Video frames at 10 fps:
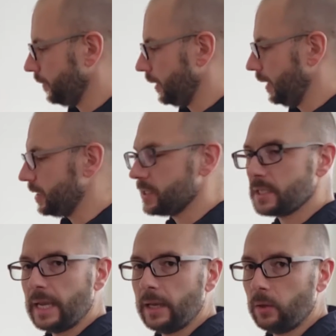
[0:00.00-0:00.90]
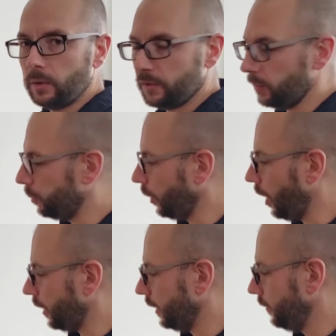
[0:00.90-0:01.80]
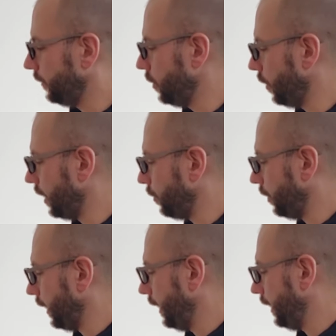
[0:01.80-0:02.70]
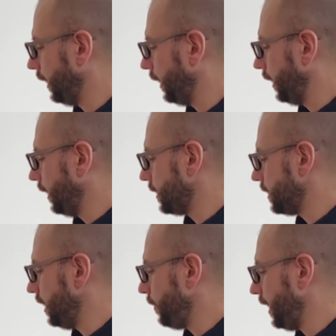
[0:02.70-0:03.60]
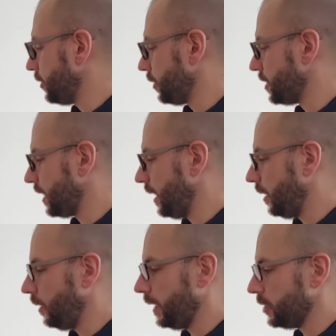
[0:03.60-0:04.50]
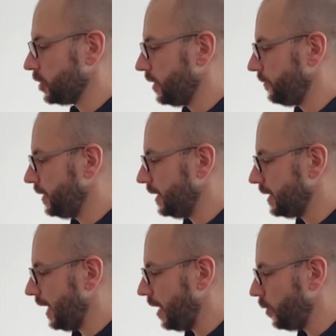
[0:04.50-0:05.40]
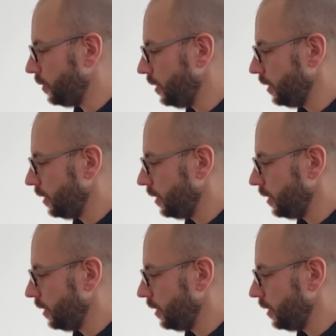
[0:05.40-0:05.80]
A scale is a block. If you want to play a C major scale and shift it down,